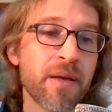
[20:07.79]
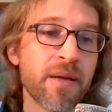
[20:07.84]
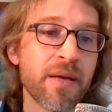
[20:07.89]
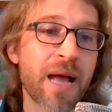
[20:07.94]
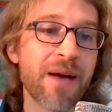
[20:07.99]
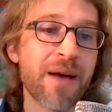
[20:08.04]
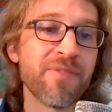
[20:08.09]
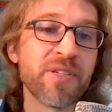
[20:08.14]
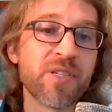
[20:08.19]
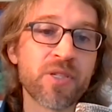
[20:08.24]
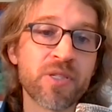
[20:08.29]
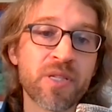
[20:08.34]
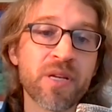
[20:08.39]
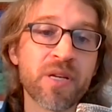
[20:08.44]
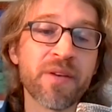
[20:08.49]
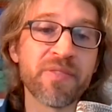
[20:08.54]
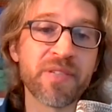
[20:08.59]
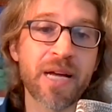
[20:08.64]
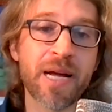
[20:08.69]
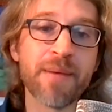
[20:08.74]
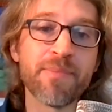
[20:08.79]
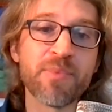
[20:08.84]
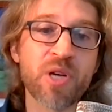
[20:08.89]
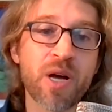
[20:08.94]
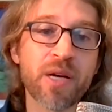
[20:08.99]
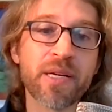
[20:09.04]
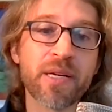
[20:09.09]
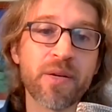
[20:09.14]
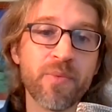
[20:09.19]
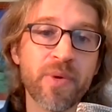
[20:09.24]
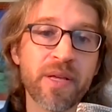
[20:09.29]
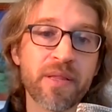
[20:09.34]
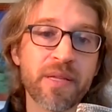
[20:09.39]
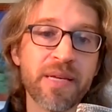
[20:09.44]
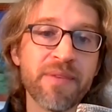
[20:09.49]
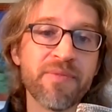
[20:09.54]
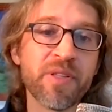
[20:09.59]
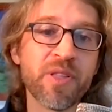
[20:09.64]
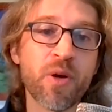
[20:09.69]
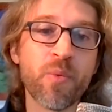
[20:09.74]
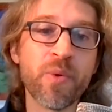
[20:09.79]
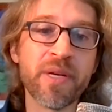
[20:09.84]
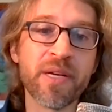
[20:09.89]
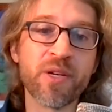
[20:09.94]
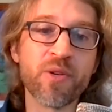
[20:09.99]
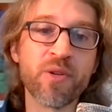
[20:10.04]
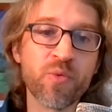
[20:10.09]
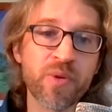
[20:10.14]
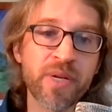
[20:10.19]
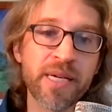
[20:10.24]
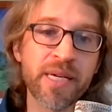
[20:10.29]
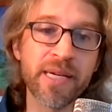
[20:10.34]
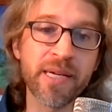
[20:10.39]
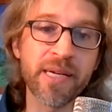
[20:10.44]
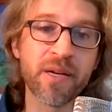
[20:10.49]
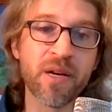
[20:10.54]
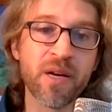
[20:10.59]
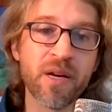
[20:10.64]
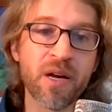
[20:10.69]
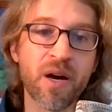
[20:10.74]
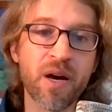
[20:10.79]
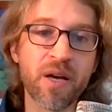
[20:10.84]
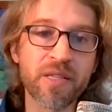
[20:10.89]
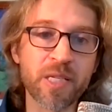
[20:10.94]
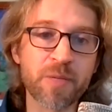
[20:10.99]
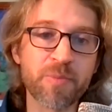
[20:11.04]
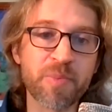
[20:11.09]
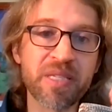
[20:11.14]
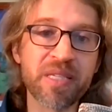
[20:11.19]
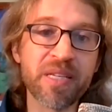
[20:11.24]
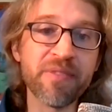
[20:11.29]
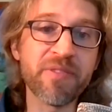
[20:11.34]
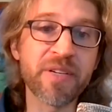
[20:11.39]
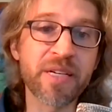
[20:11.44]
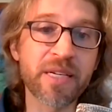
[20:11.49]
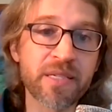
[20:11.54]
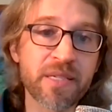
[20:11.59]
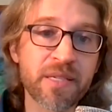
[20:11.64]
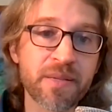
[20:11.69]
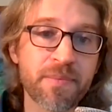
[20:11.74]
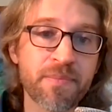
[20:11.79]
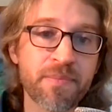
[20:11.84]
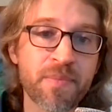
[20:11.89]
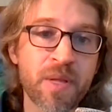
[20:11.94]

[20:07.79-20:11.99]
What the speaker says: have a tough time talking with, even though we agree on the specifics.